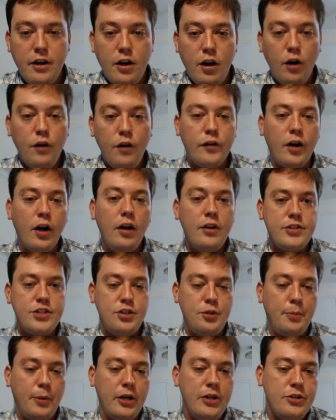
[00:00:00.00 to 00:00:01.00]
Overall,
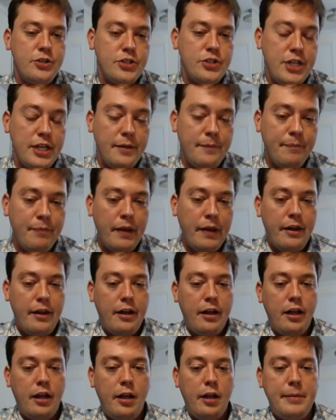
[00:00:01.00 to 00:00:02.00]
super interesting.
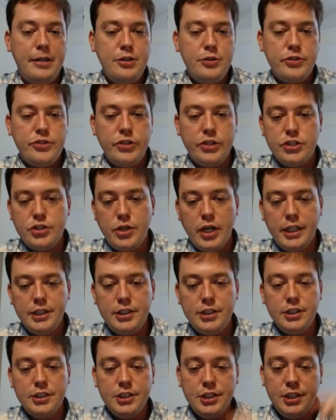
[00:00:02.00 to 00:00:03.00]
Interesting
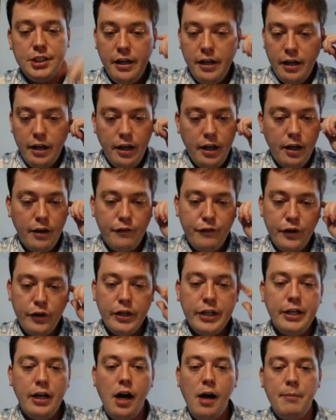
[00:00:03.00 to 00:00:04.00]
structures,
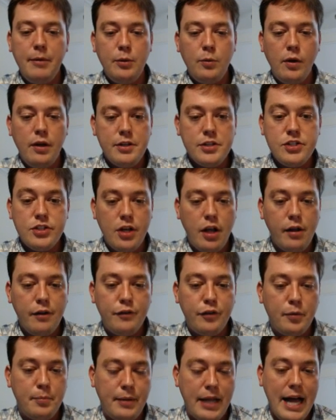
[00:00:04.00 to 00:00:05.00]
very common one,
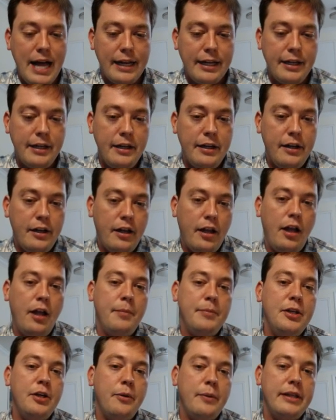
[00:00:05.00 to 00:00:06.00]
solid for black.
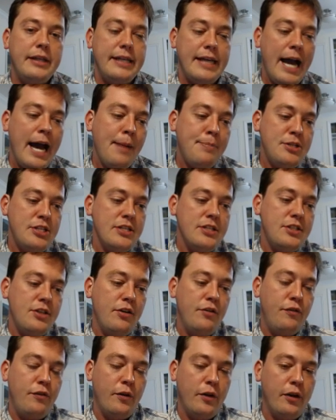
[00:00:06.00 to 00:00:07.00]
In the absence
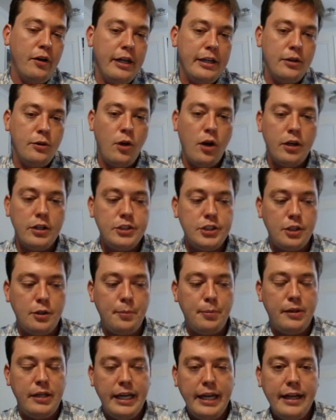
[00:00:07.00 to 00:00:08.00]
of a
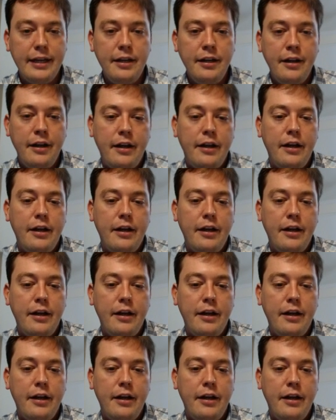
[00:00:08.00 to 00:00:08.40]
larger plan,